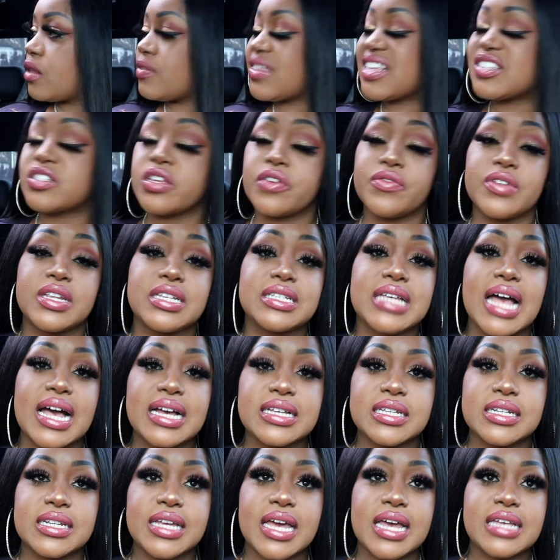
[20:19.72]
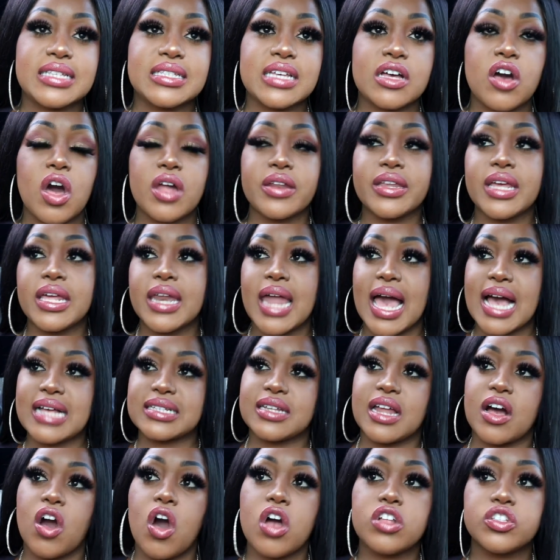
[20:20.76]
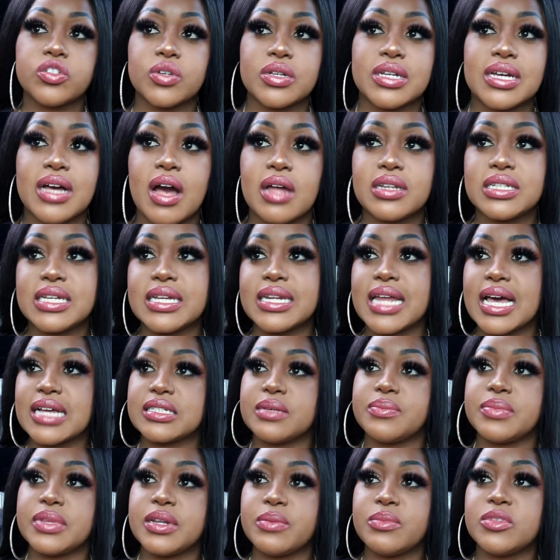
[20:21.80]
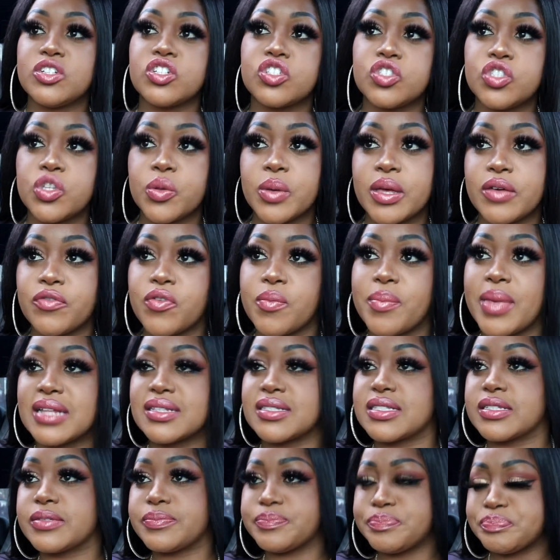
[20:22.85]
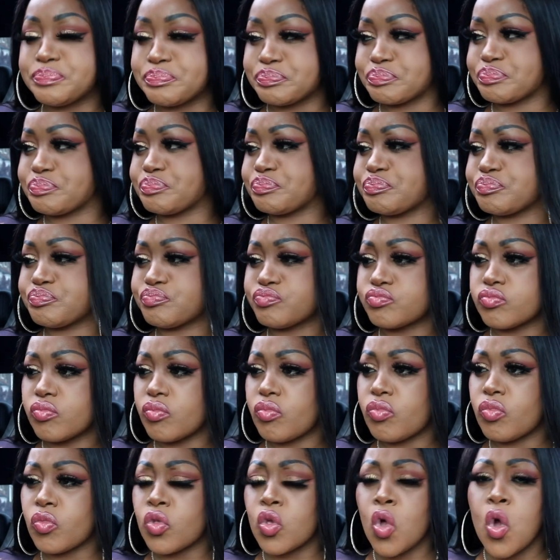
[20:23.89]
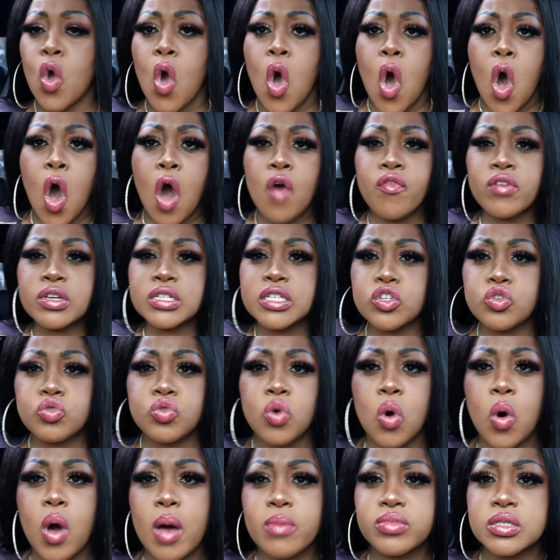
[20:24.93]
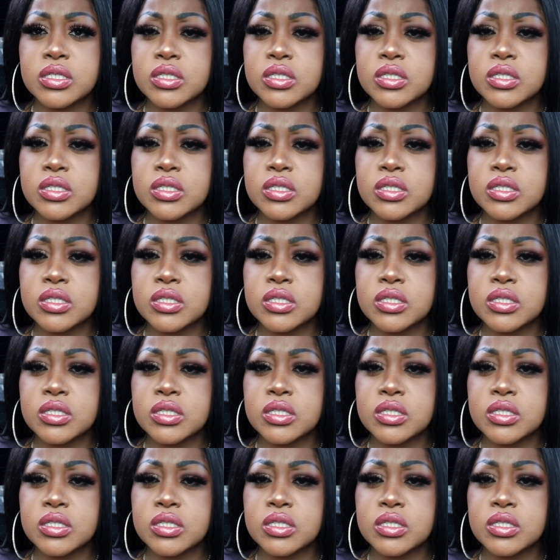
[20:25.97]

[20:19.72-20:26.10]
that's not even his accent, yeah. It's a Ghanaian accent. I can't do it Ghanaian accent, but let me just do it for bants Obviously, you know I'm,